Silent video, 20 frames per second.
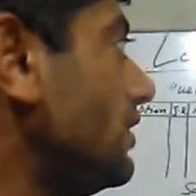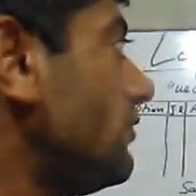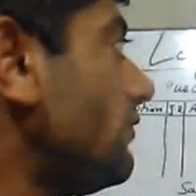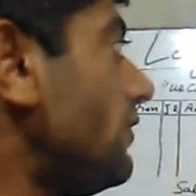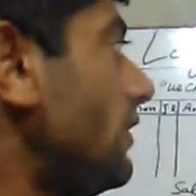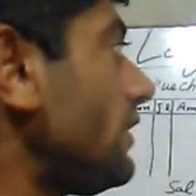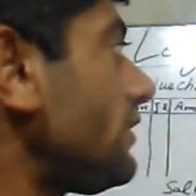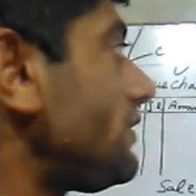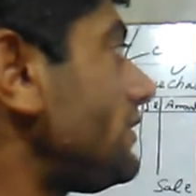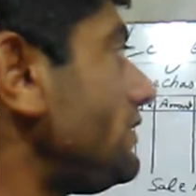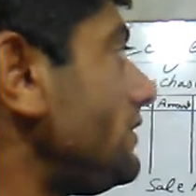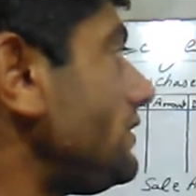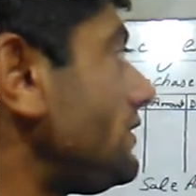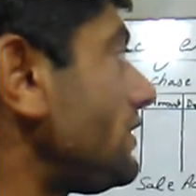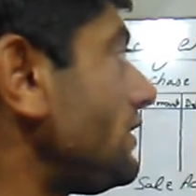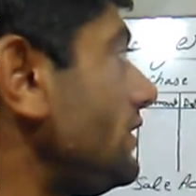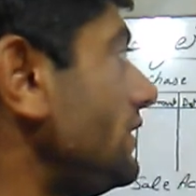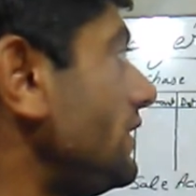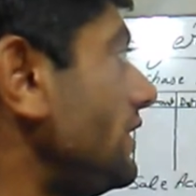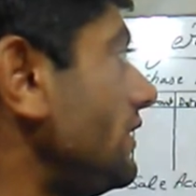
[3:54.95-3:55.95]
First
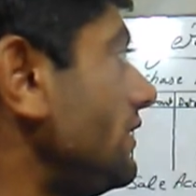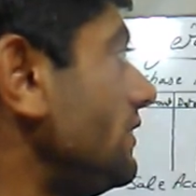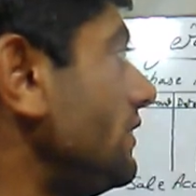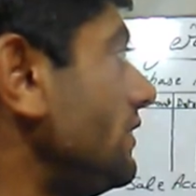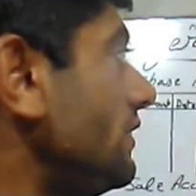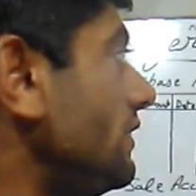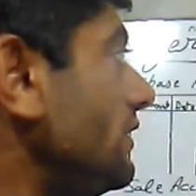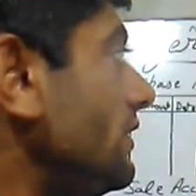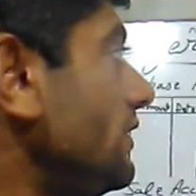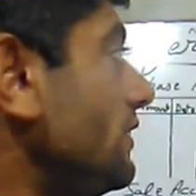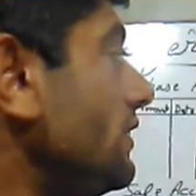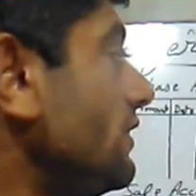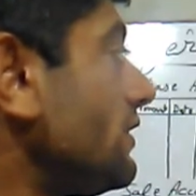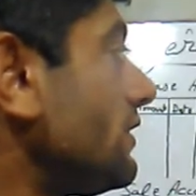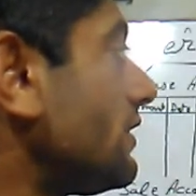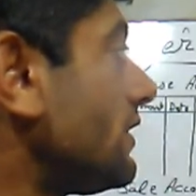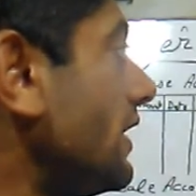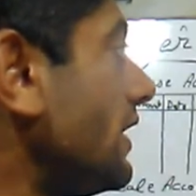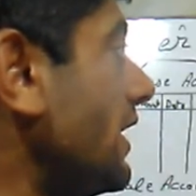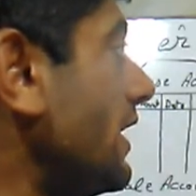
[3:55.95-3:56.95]
entry is
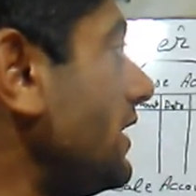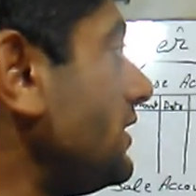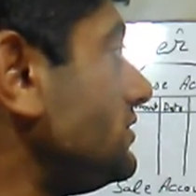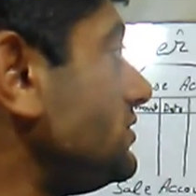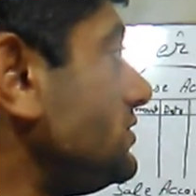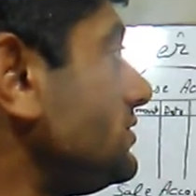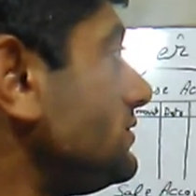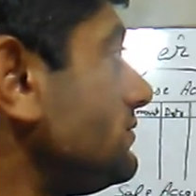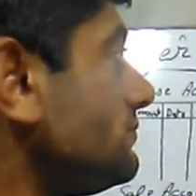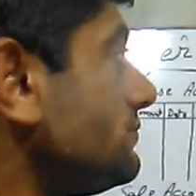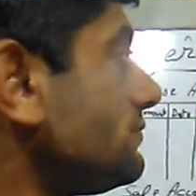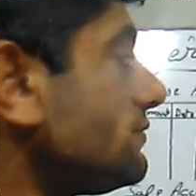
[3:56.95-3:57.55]
cash.